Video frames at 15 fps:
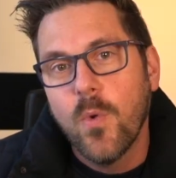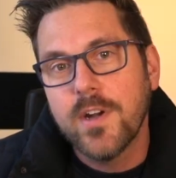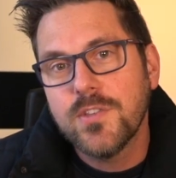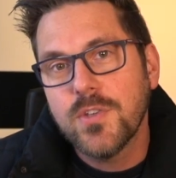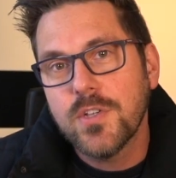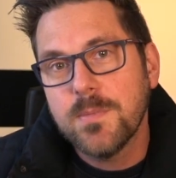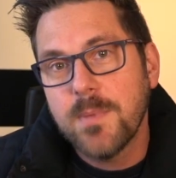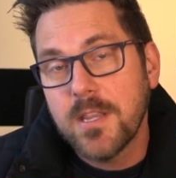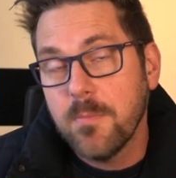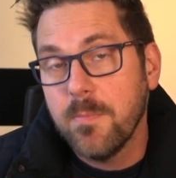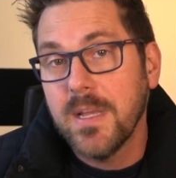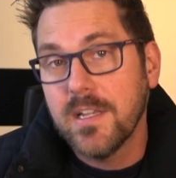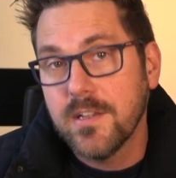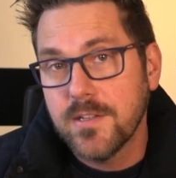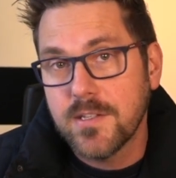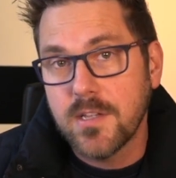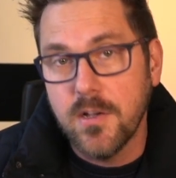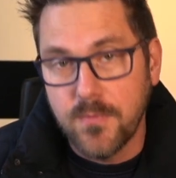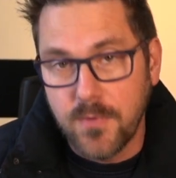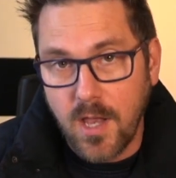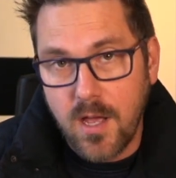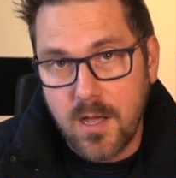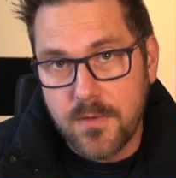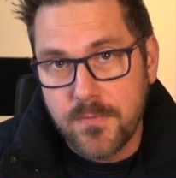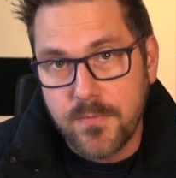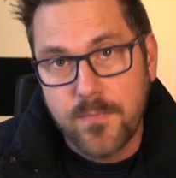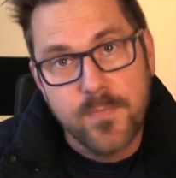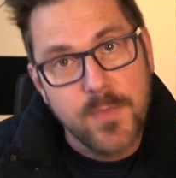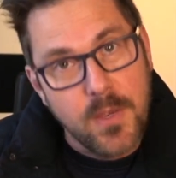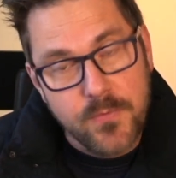where I talked about the Pillars of Life.
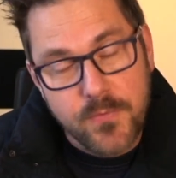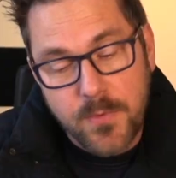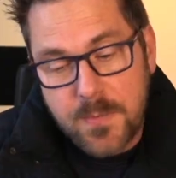And for